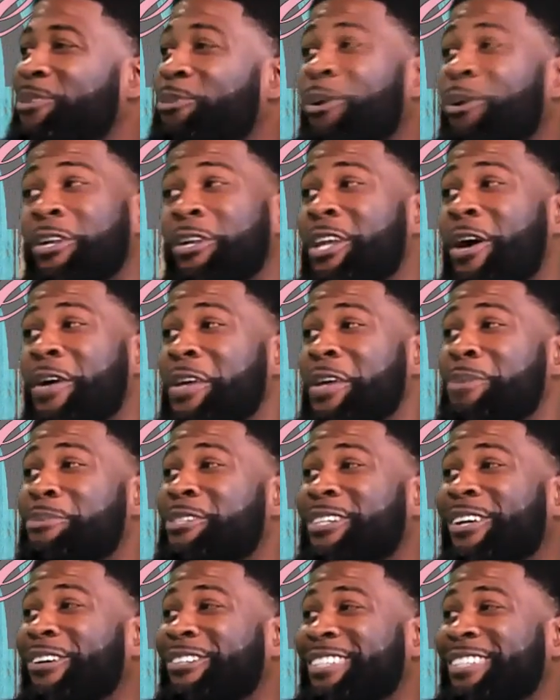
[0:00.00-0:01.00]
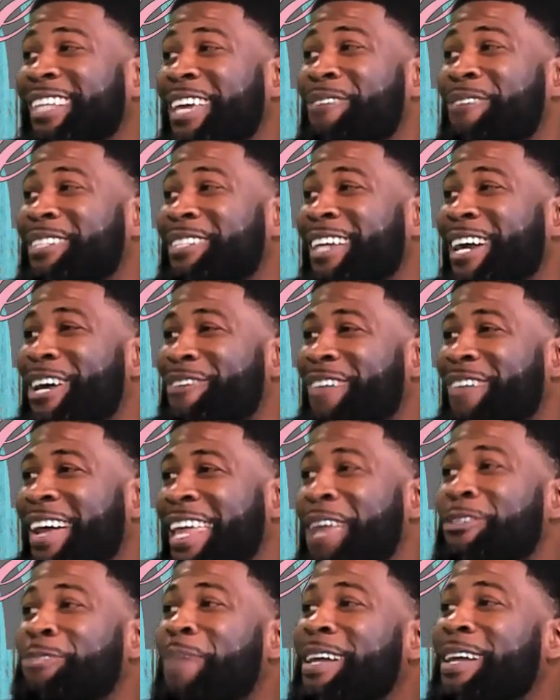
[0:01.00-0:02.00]
well, no, he was terrified.
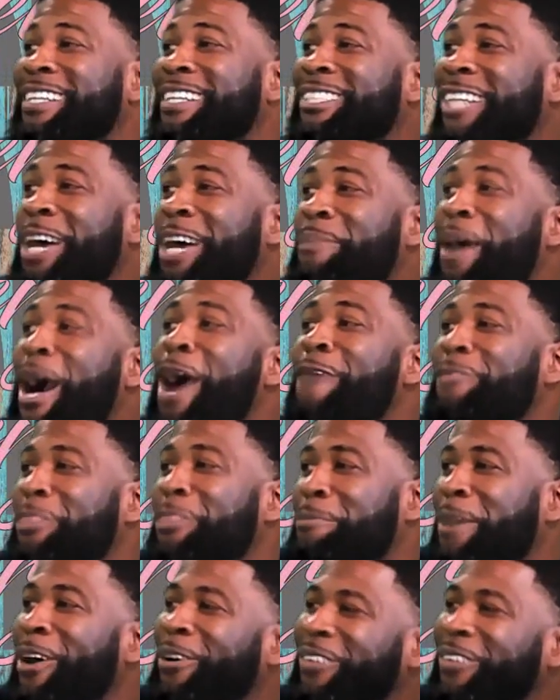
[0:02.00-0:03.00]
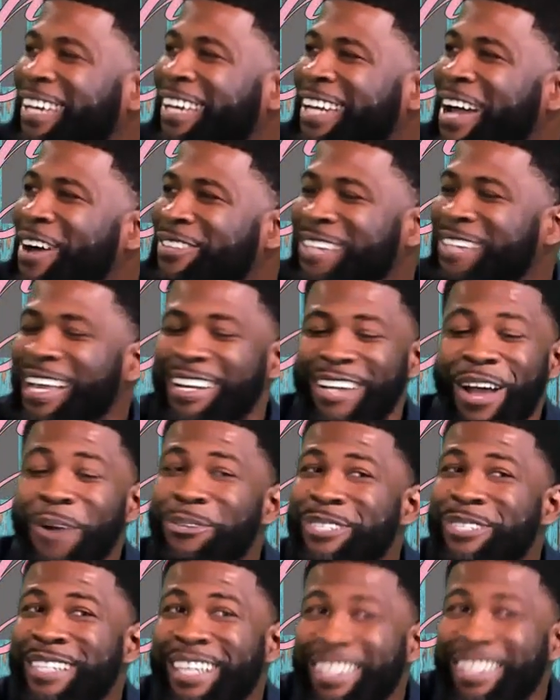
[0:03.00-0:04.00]
He was about to jump off the boat, and I was like, "No,
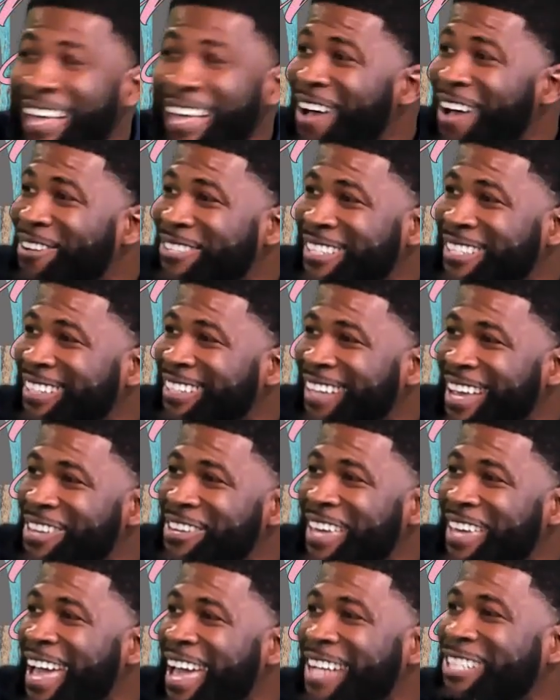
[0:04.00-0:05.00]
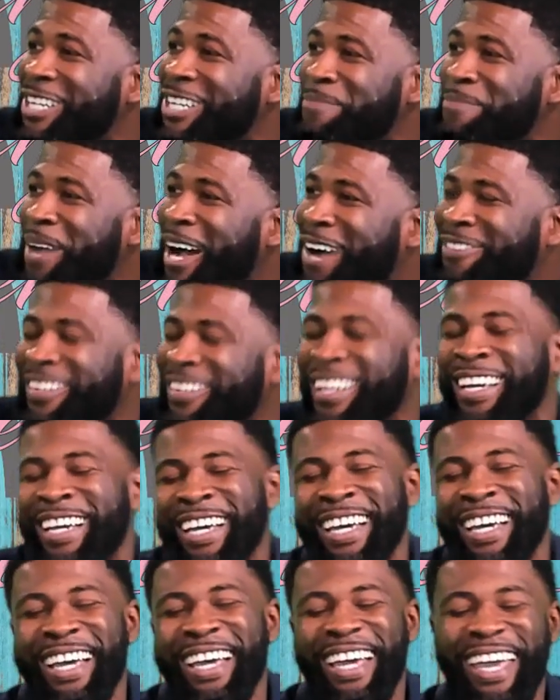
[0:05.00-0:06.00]
sit down. You can't jump off."
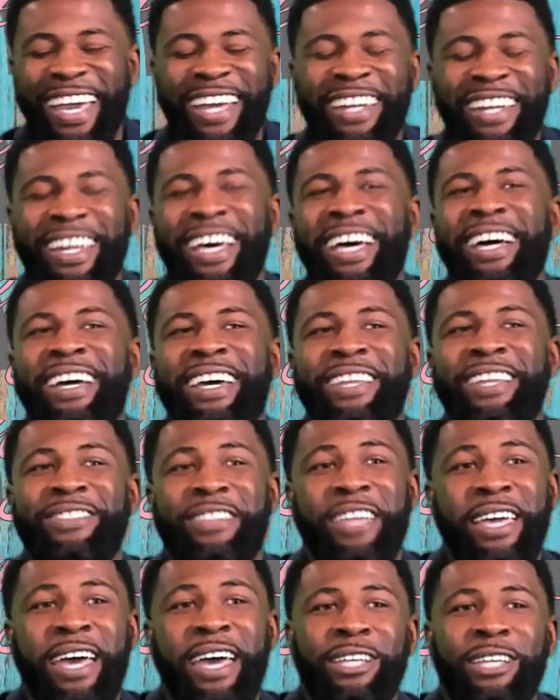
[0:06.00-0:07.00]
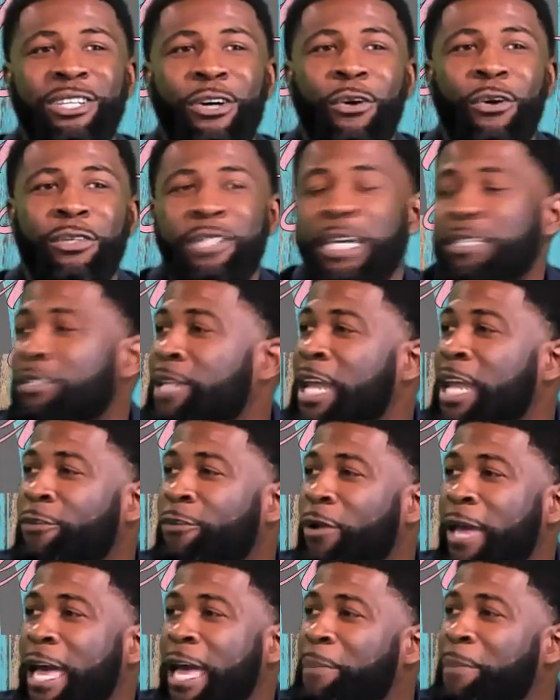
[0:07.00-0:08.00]
And the guy told us that's
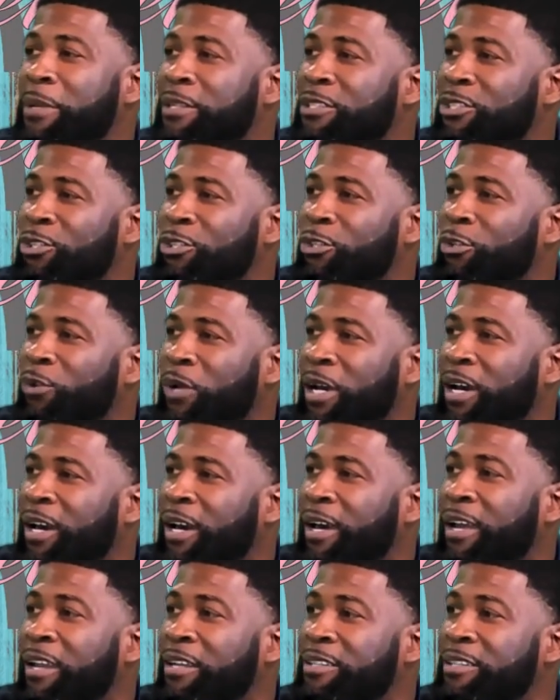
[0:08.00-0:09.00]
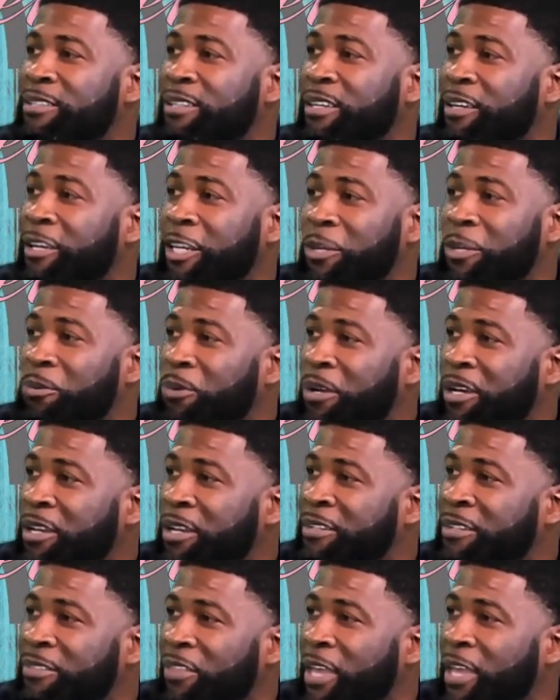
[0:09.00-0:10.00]
never happened to
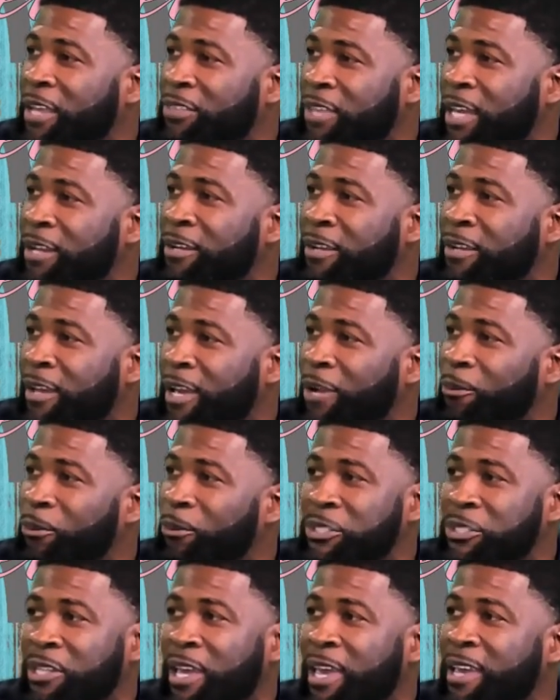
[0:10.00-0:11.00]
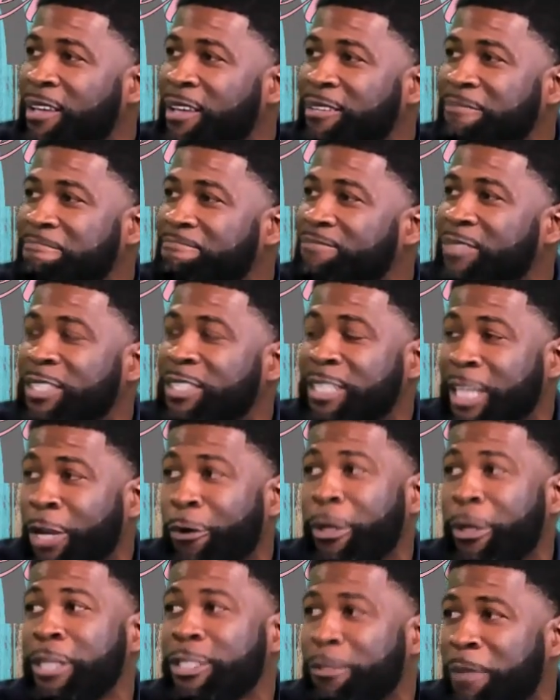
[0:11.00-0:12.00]
anyone. Like that duck was like
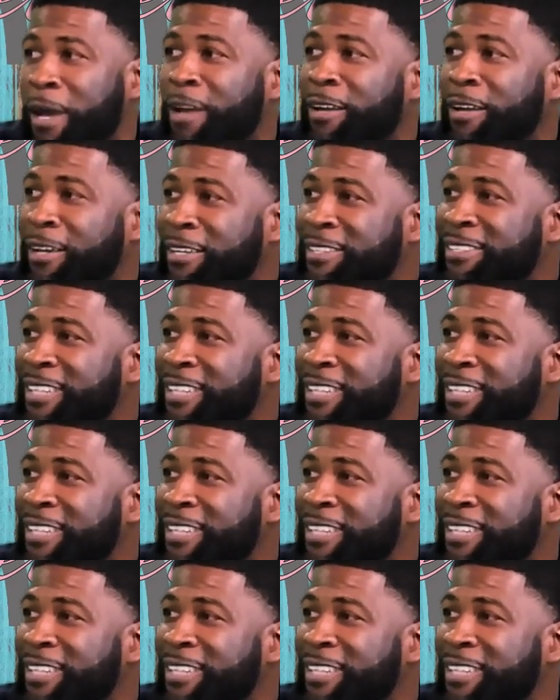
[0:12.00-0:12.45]
serious about us. It